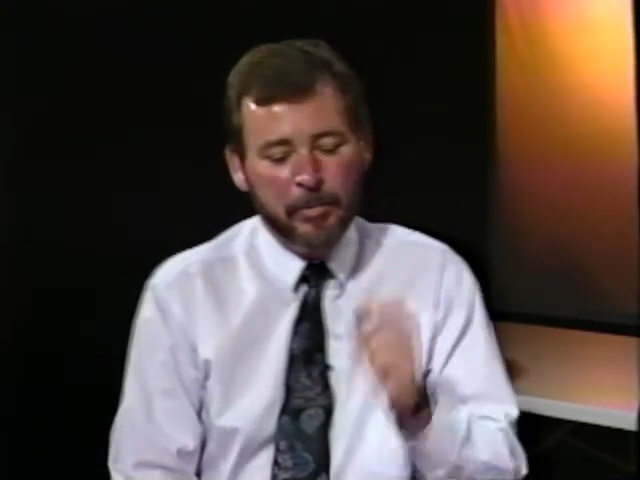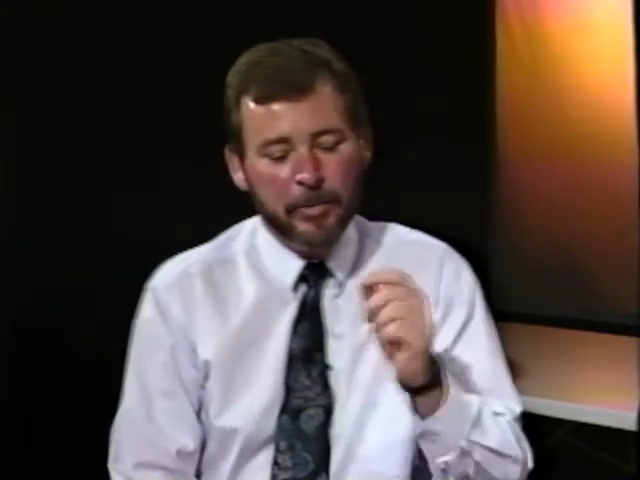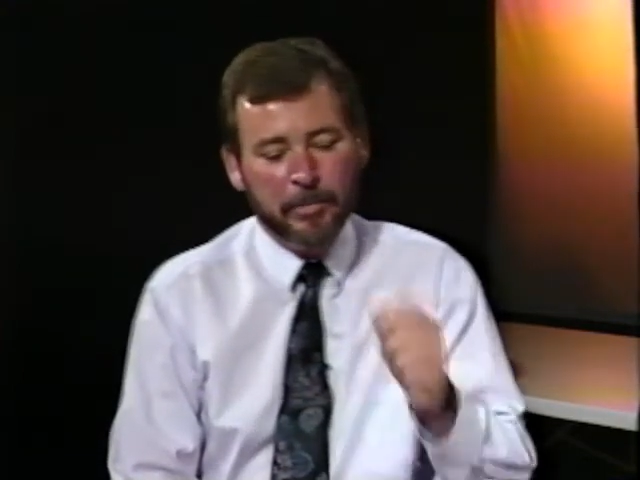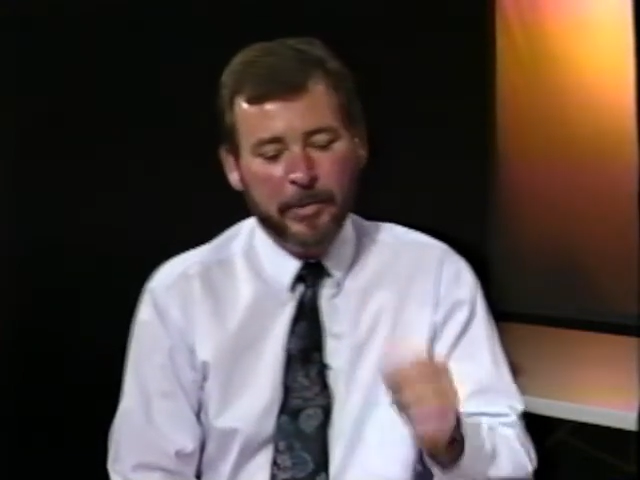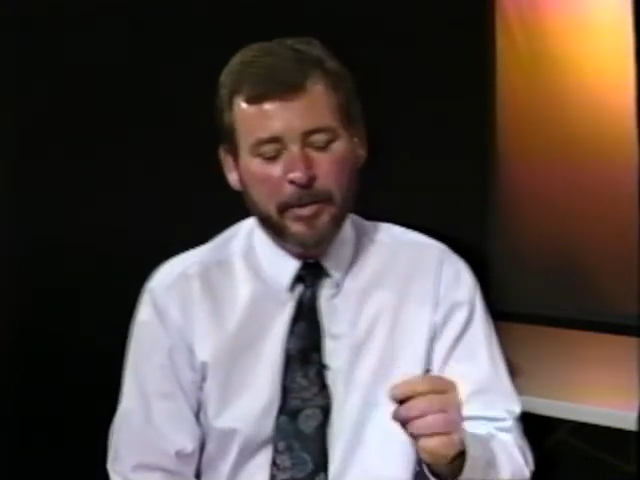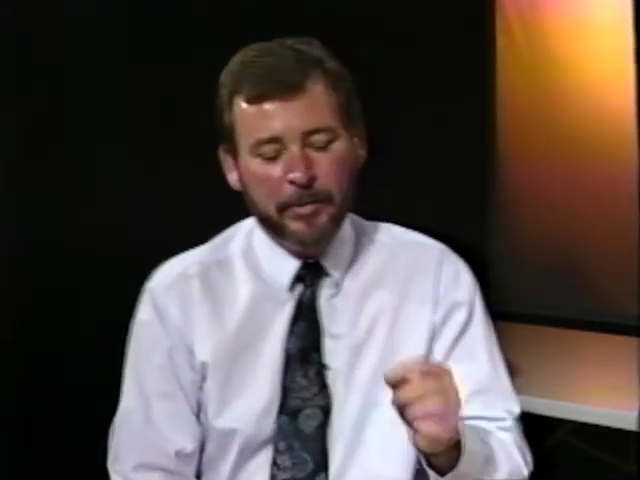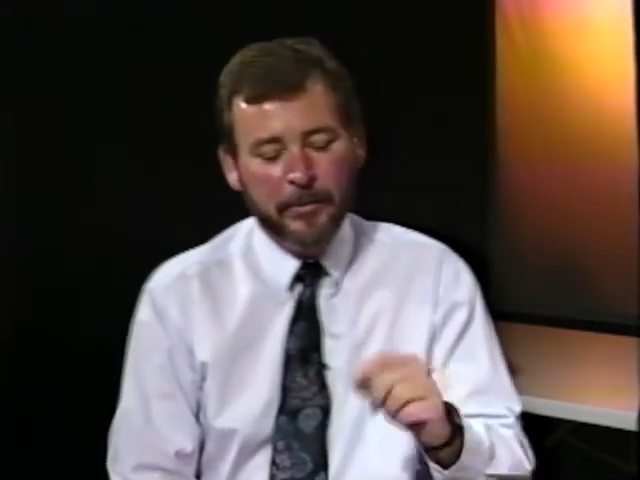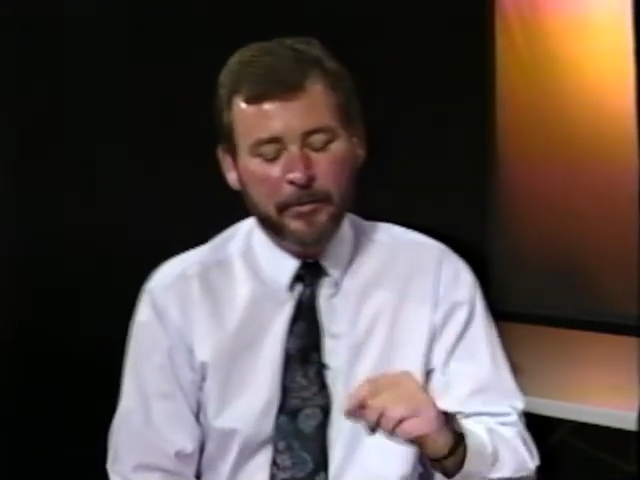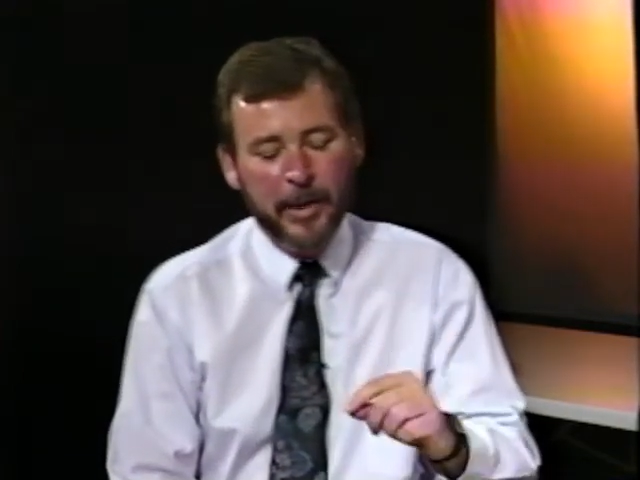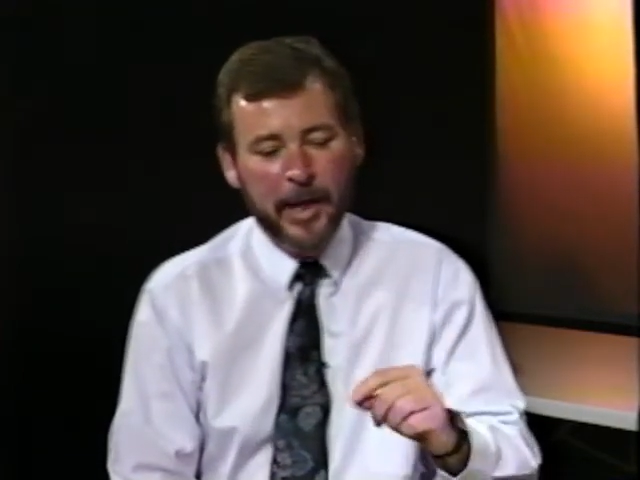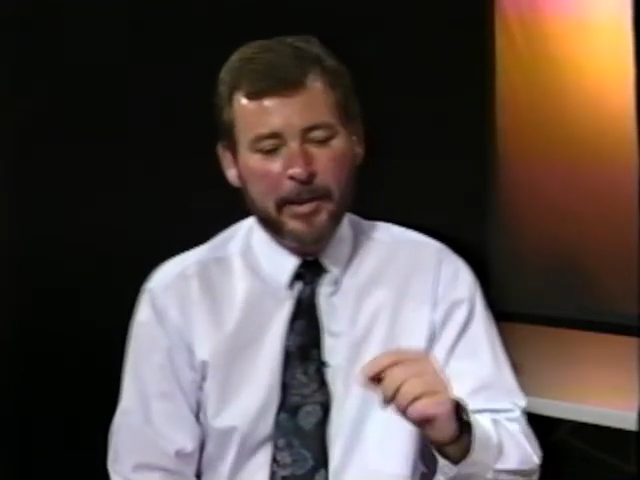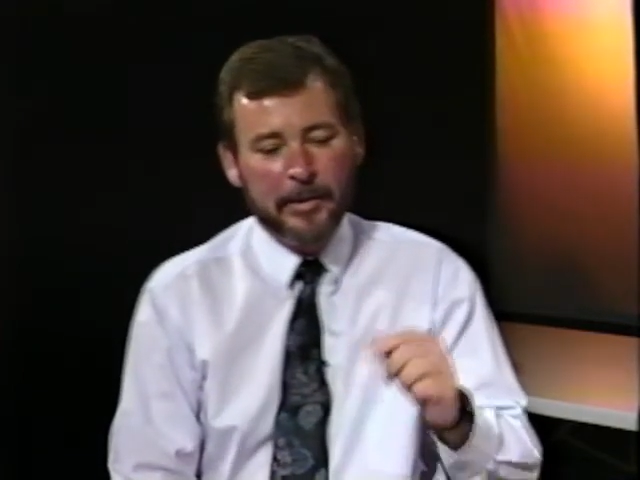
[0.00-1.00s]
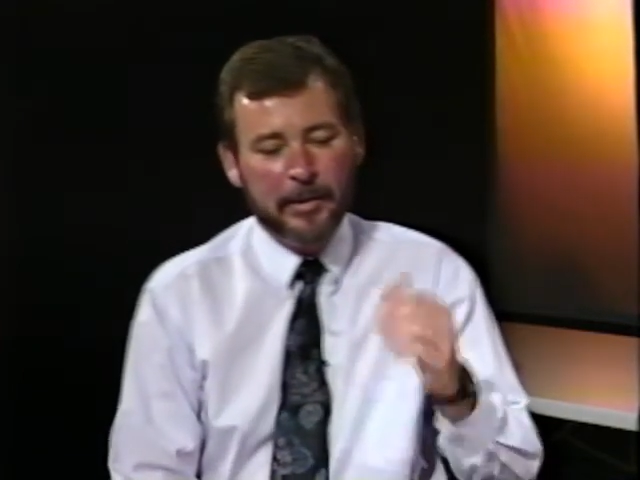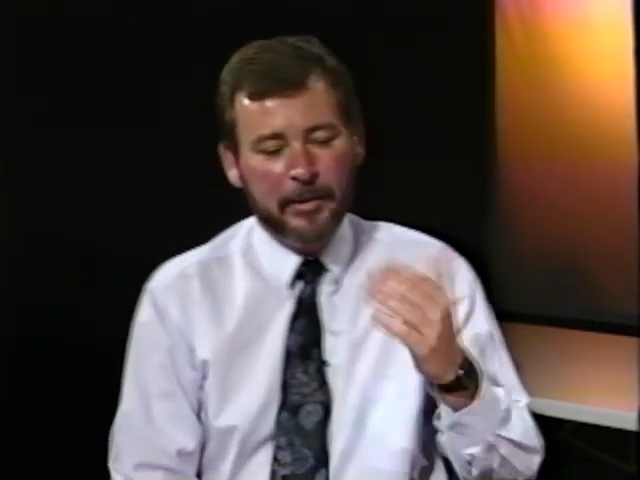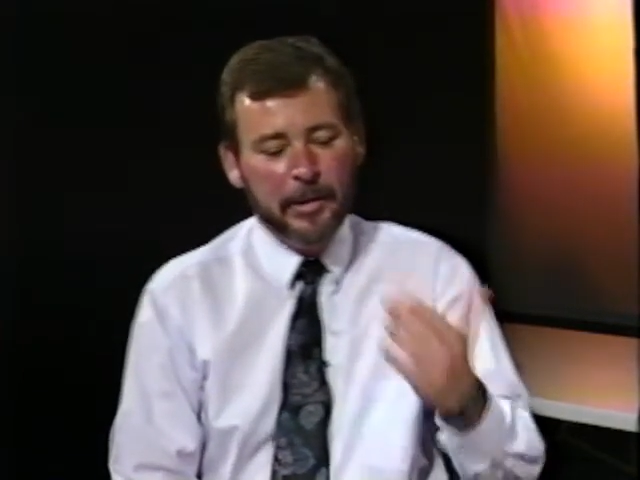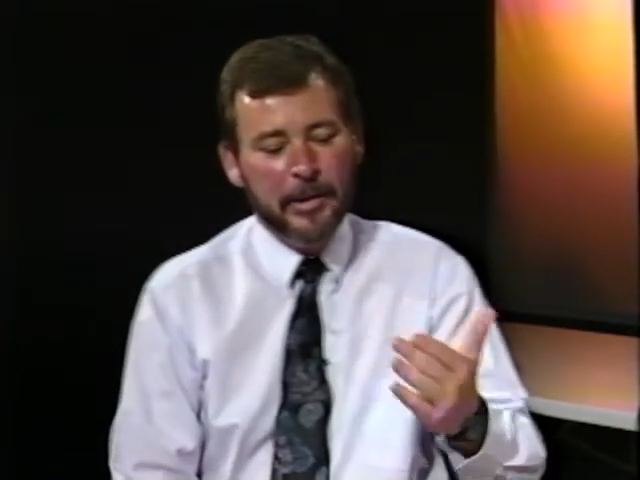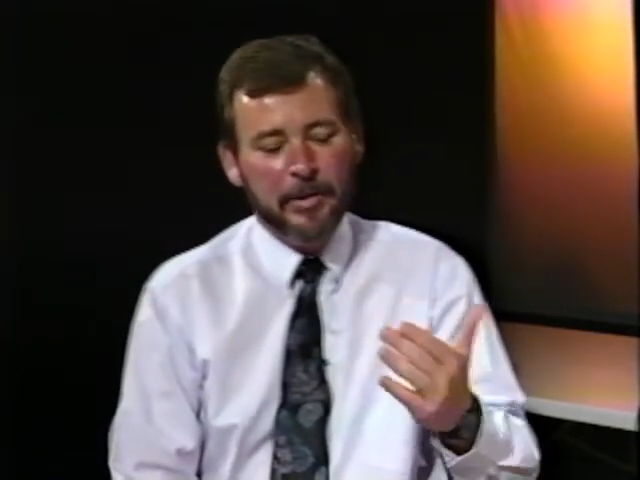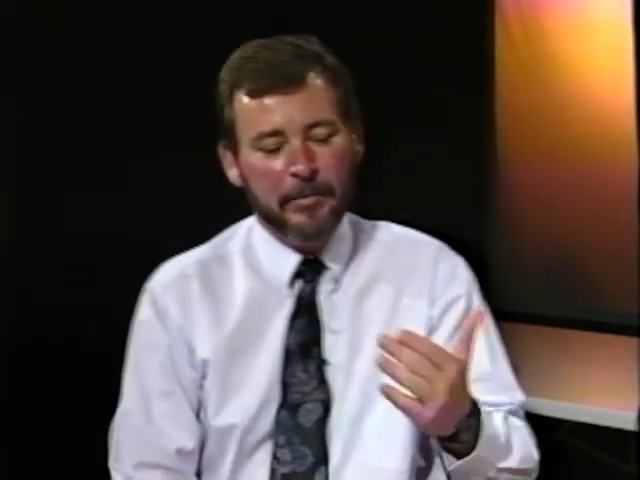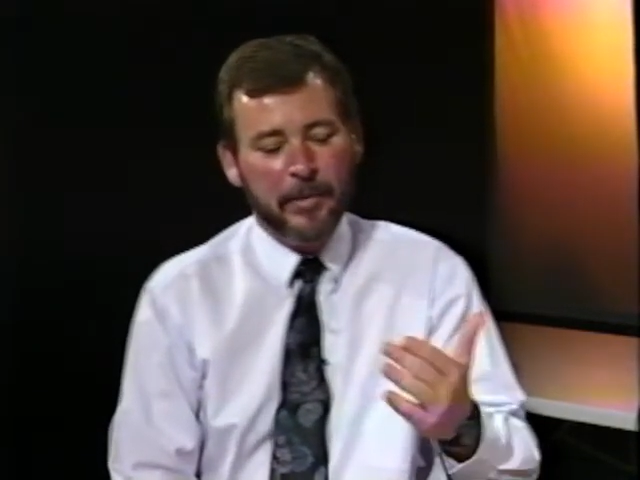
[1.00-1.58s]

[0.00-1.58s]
It was about the fact that these